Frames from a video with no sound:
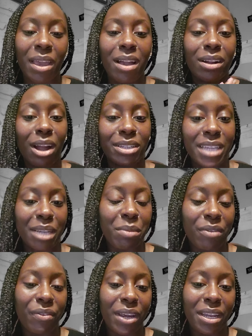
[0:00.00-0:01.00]
Contact me
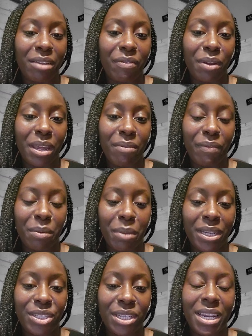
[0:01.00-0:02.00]
for any
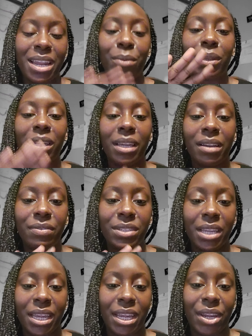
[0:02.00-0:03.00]
information, and I would love to
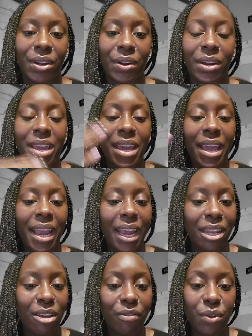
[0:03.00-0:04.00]
hear
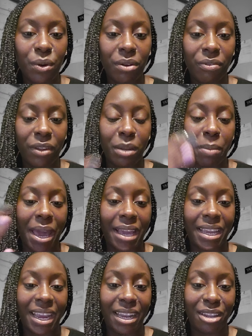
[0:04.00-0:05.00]
any of your feedback,
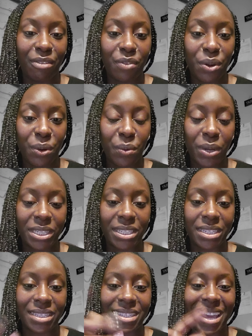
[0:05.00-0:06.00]
any of your
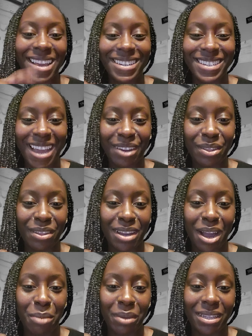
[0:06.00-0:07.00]
questions down in the
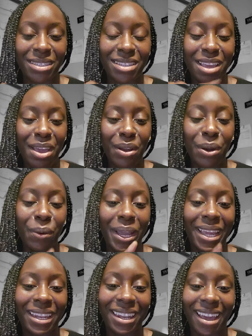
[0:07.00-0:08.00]
comments. Go
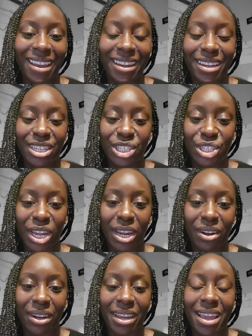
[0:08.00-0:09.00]
ahead, like,
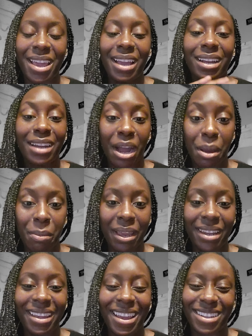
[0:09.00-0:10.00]
share,
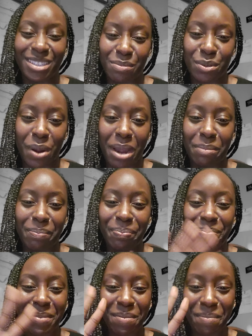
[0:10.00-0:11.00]
comment, and subscribe.
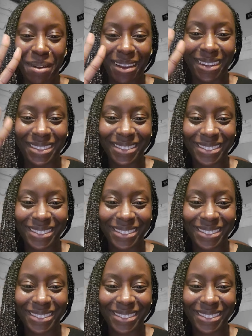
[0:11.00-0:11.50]
Bye.